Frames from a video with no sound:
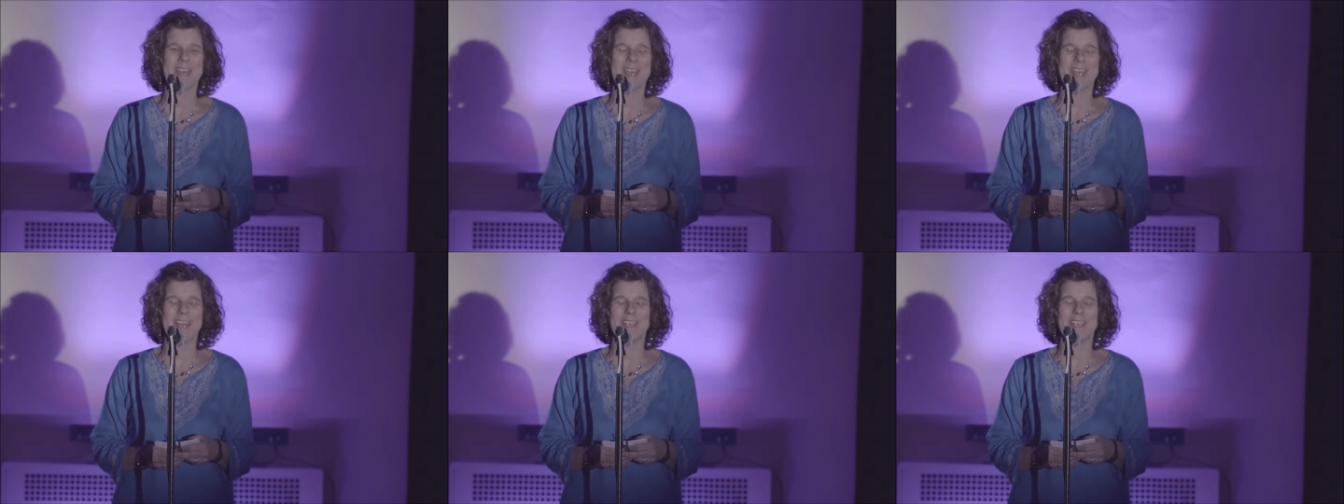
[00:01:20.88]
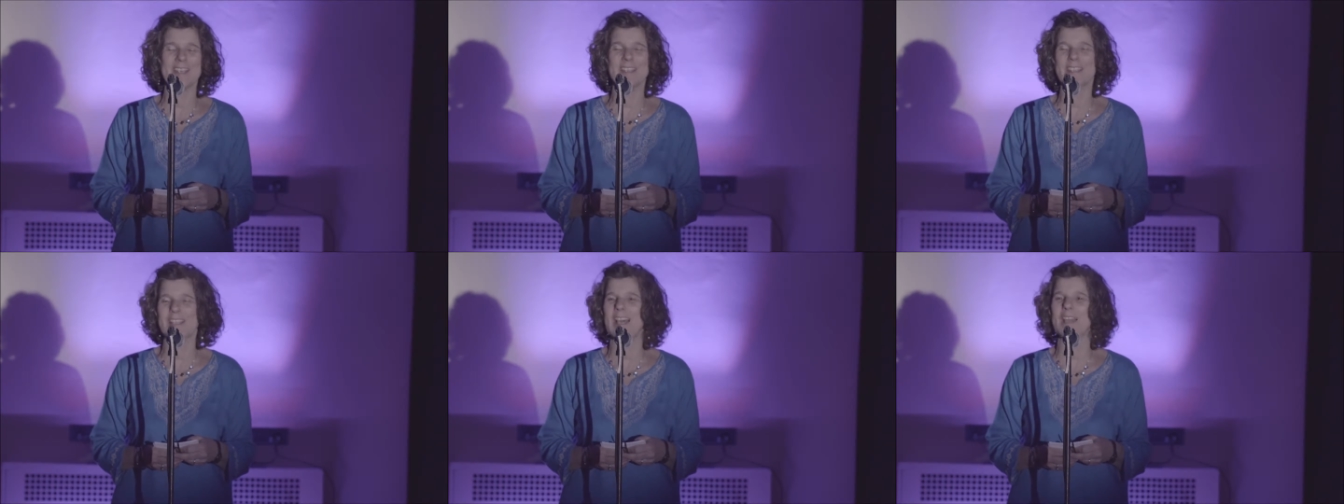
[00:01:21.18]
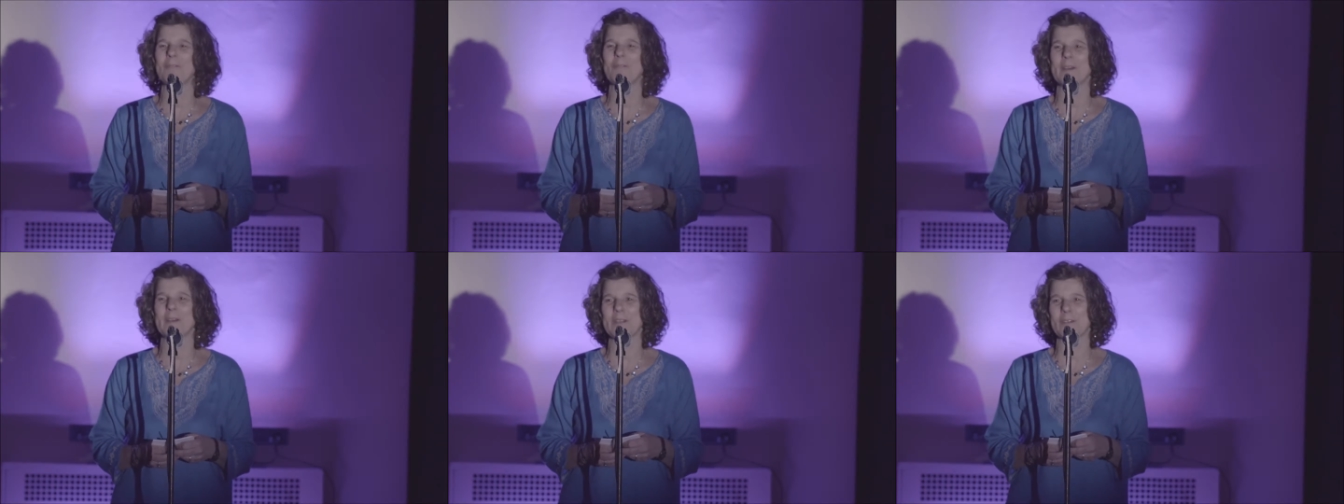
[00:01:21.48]
And
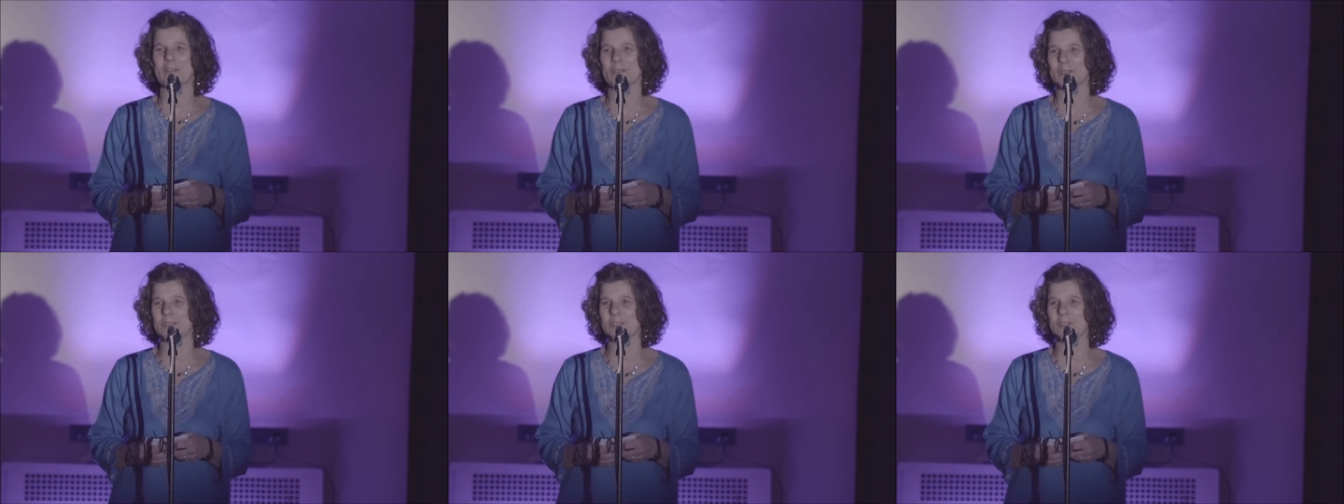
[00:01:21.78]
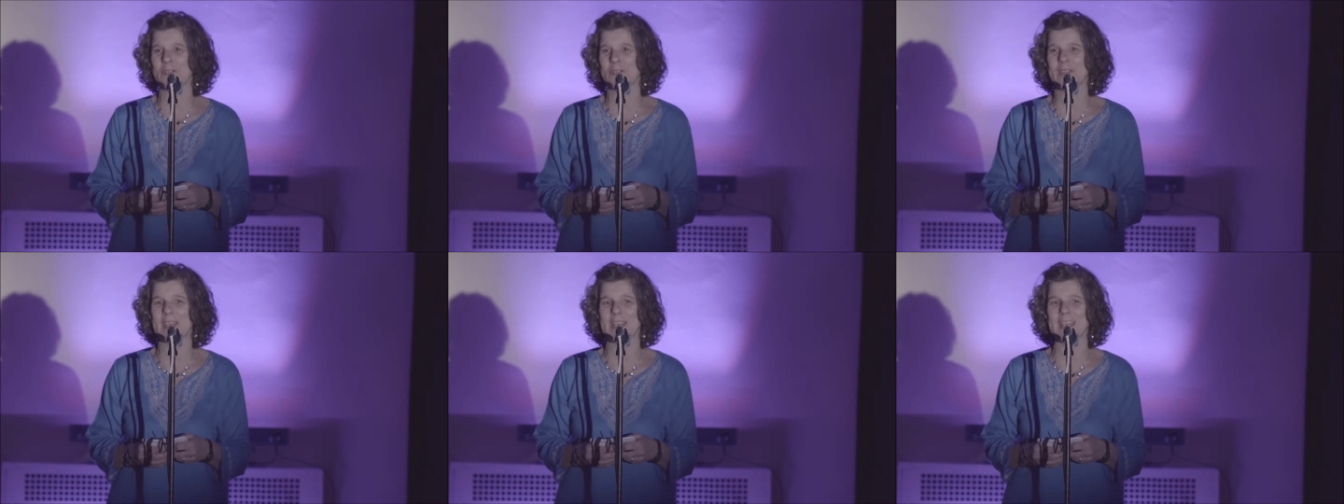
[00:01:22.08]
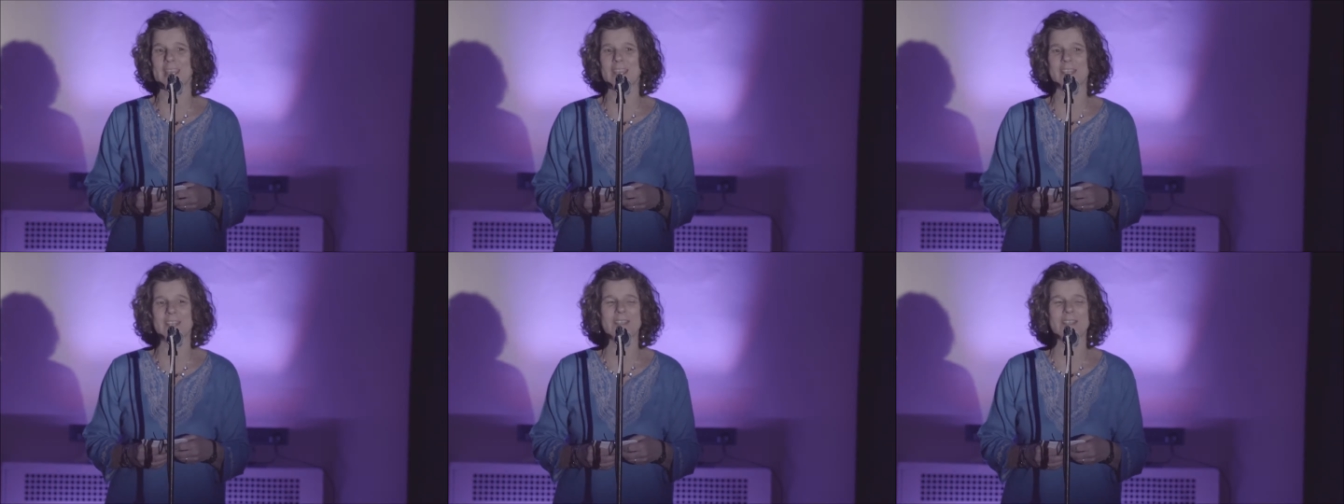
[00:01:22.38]
I want to also
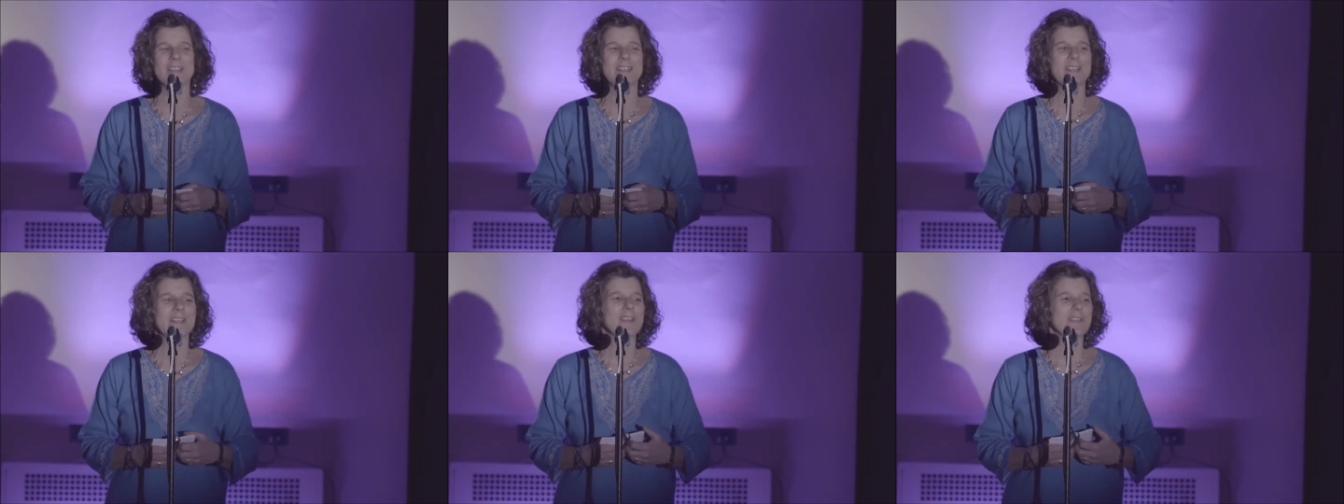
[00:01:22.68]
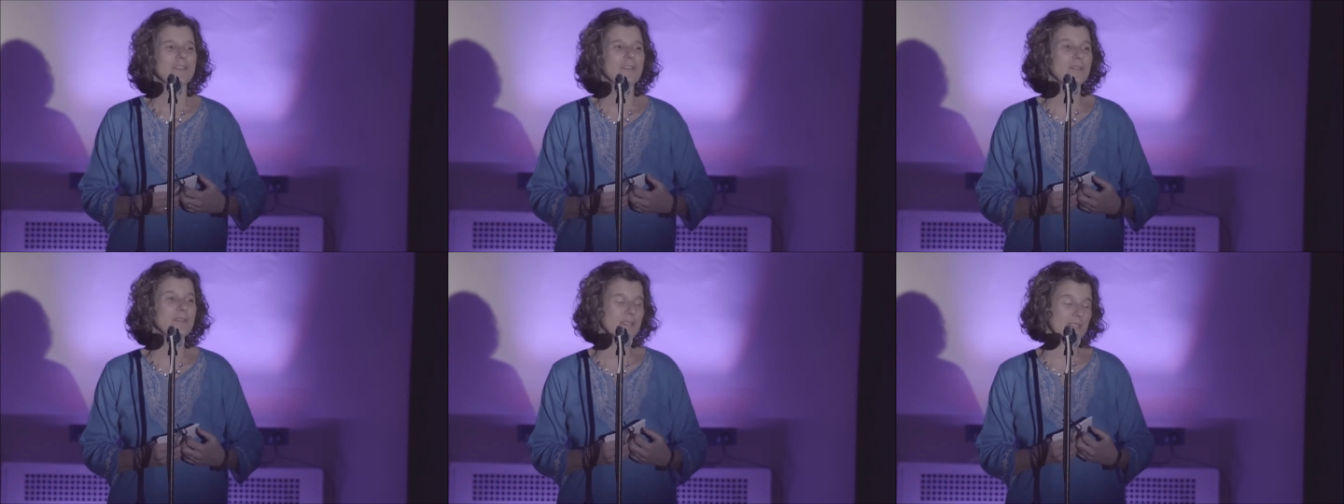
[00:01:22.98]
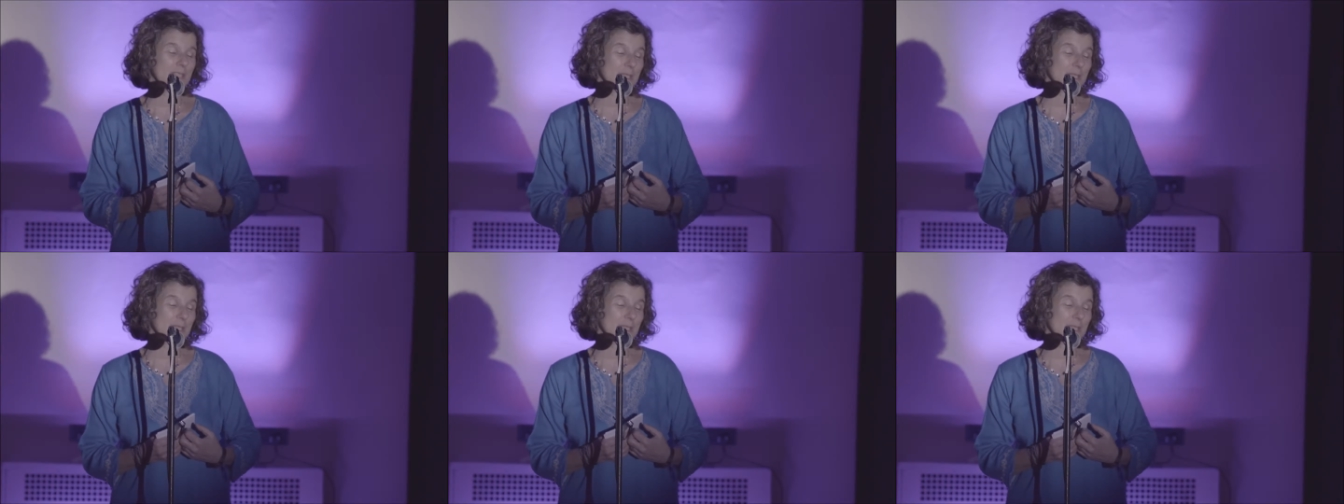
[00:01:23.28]
thank the